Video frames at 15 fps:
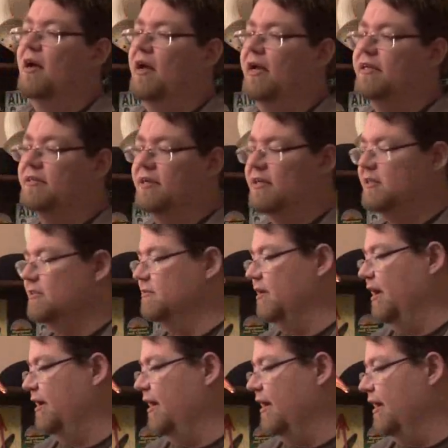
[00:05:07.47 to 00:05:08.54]
I touched.
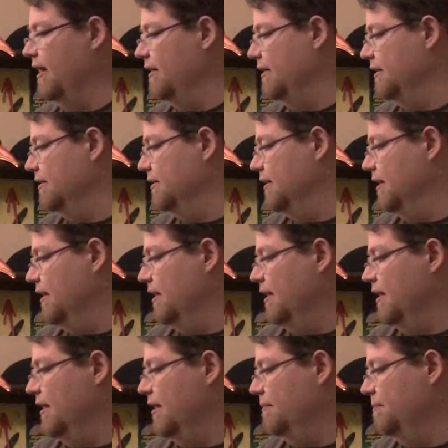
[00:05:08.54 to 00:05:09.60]
I, I, I had
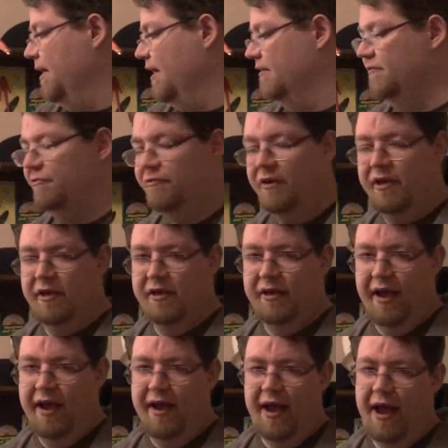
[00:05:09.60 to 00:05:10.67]
a
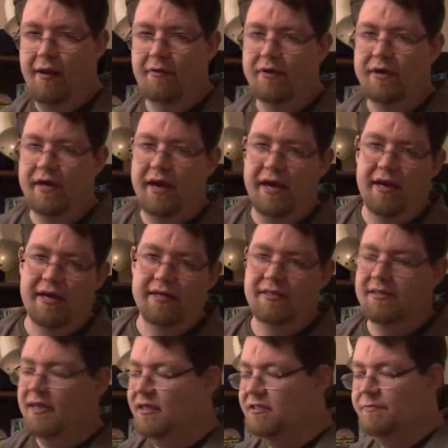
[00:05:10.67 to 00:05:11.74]
pain-free hour today, and I
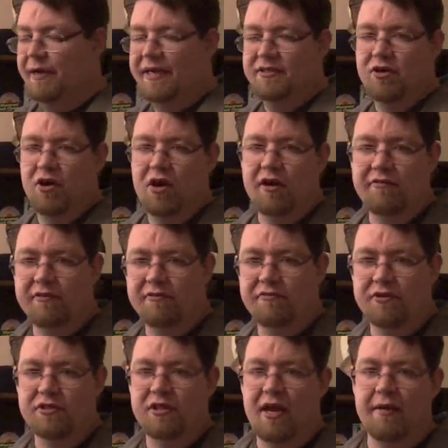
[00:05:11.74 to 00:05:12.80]
touched my guitar for the
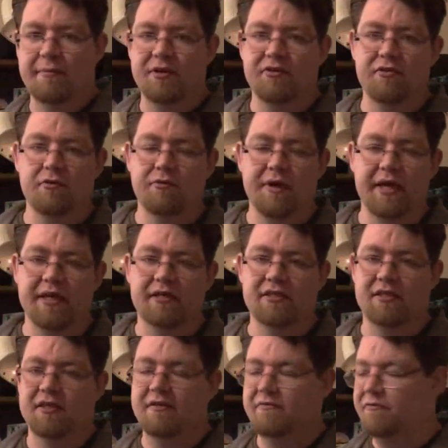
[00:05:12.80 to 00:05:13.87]
first time in two
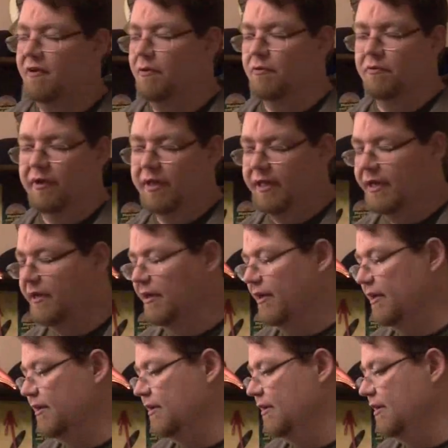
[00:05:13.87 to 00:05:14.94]
weeks, and it felt really
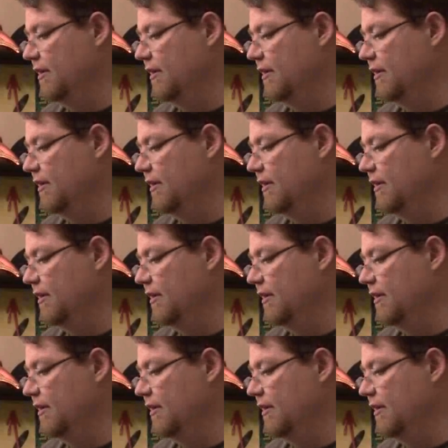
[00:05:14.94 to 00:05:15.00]
good.